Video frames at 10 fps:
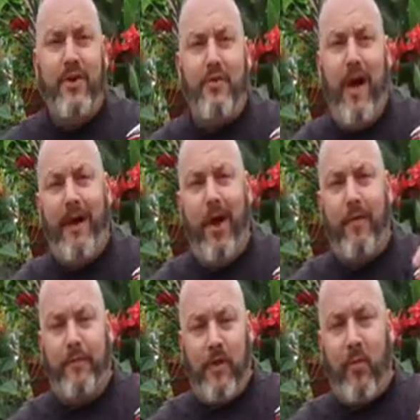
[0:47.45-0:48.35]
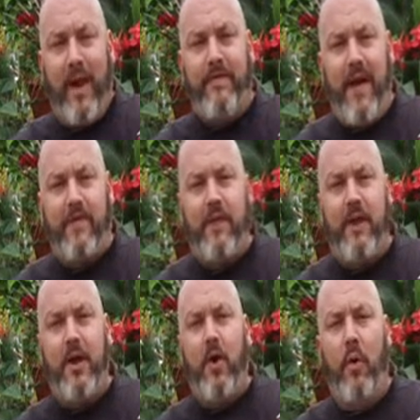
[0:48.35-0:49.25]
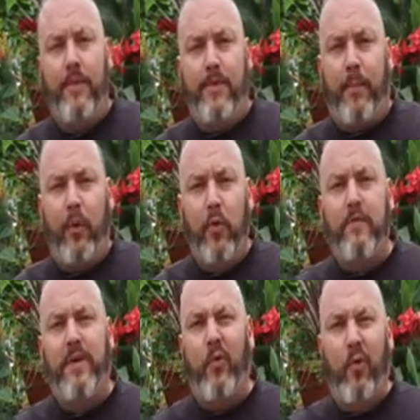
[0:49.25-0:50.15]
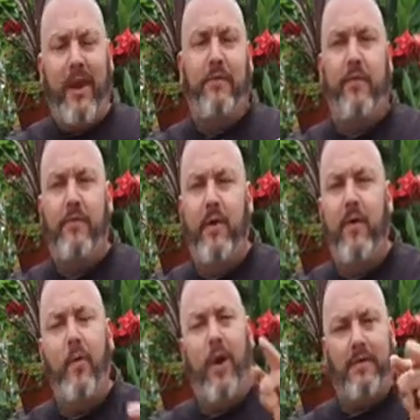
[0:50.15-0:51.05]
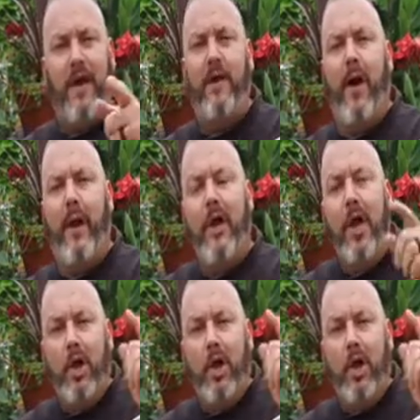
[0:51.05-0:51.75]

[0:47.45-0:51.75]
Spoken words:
You find out if this Red Vest video is approved and ready for viewing. Well, I'll tell you what.